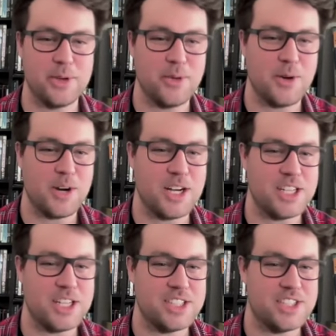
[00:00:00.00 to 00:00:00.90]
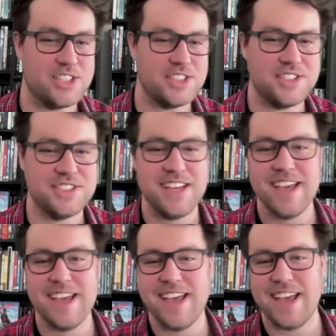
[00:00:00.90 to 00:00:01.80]
rewatches,
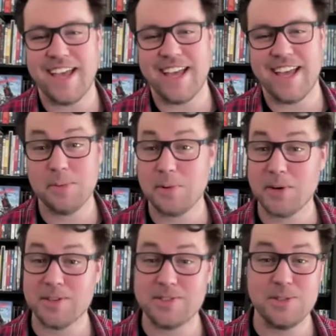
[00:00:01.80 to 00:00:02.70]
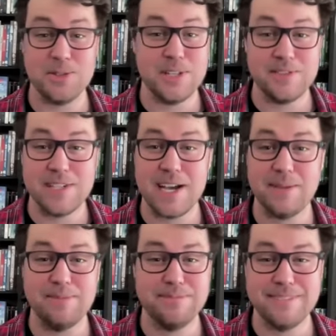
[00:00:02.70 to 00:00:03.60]
and uh, Good Burger two
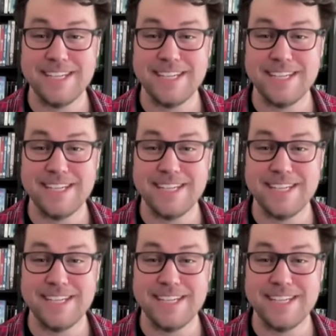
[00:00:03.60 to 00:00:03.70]
lived up.